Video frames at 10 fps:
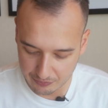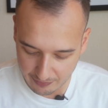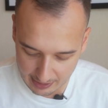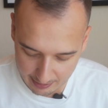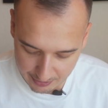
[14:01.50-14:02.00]
the
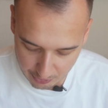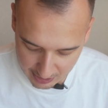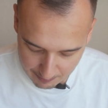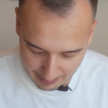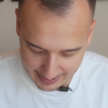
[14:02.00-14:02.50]
funnel. So
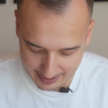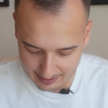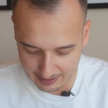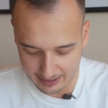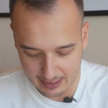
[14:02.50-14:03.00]
it's
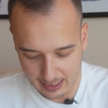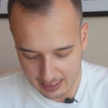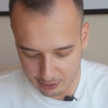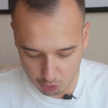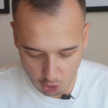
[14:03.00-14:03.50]
basically
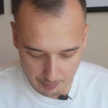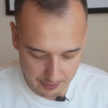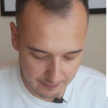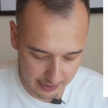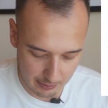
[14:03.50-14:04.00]
a
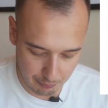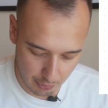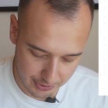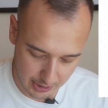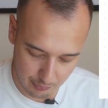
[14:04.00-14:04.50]
normal funnel
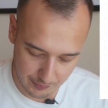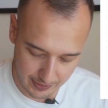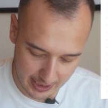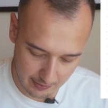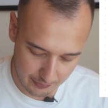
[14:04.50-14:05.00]
process. With
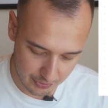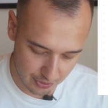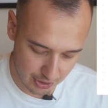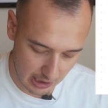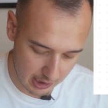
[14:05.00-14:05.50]
native, you
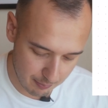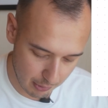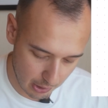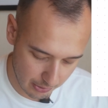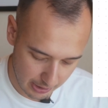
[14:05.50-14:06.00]
start
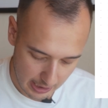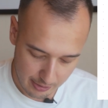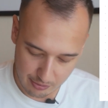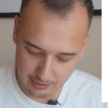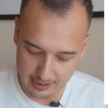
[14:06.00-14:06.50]
broad,
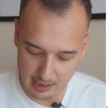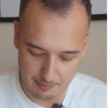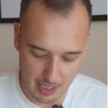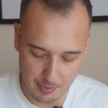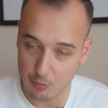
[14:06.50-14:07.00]
you start
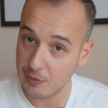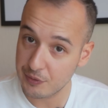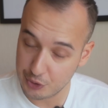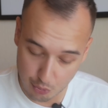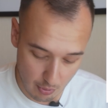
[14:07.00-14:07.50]
maybe
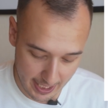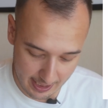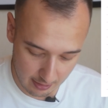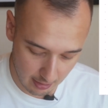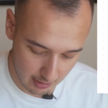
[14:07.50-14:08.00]
with 2
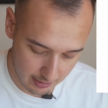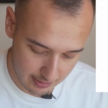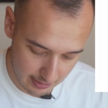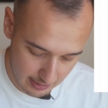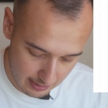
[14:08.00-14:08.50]
angles,